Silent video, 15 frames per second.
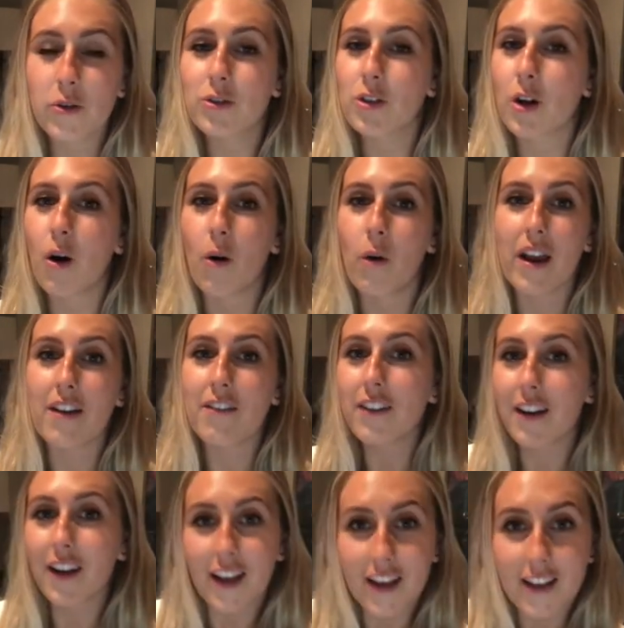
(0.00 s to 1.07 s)
so if
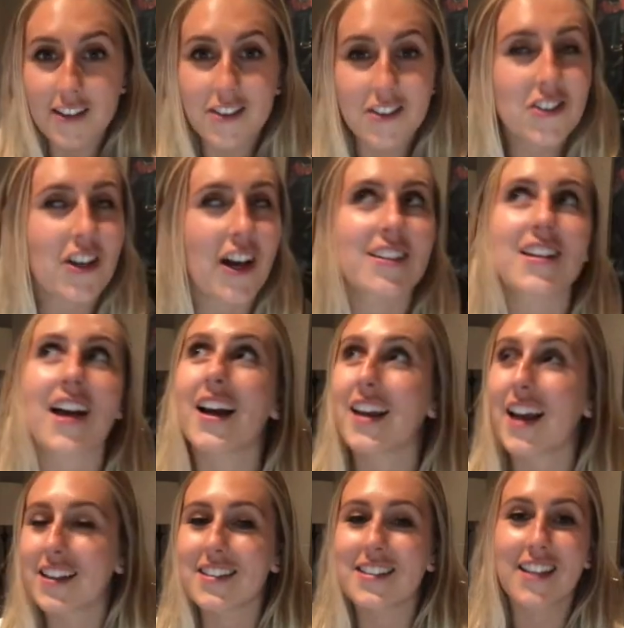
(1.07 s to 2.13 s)
it is, just
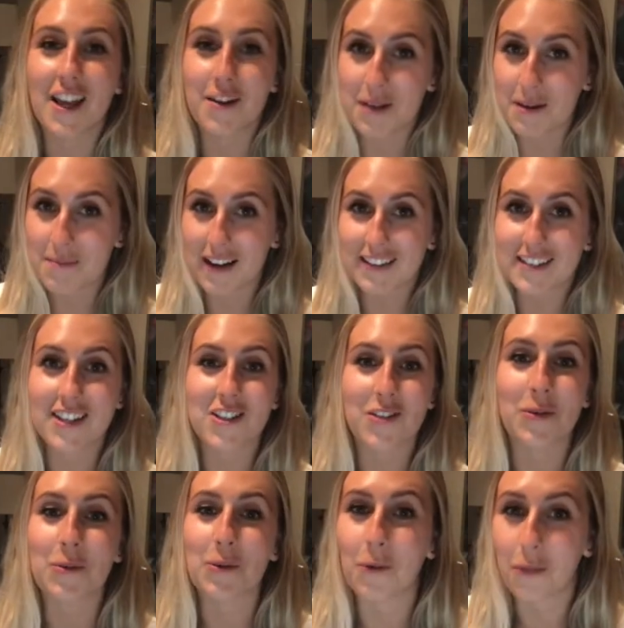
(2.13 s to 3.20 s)
again, send me a message and
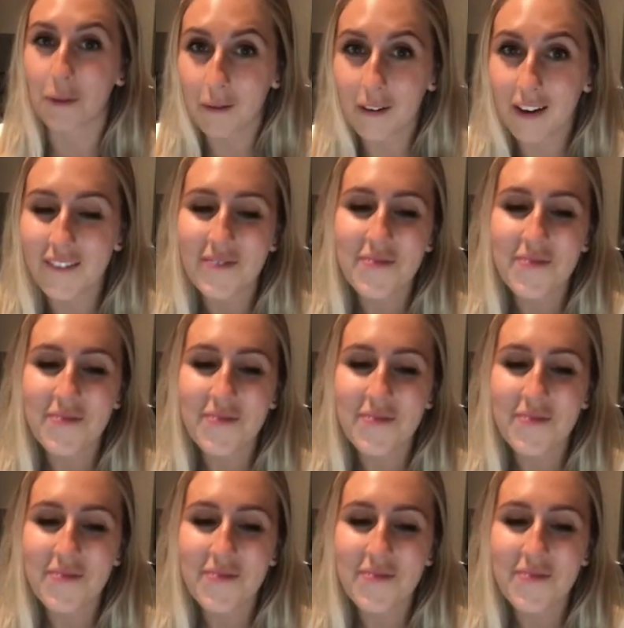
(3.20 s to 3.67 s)
we will go through it.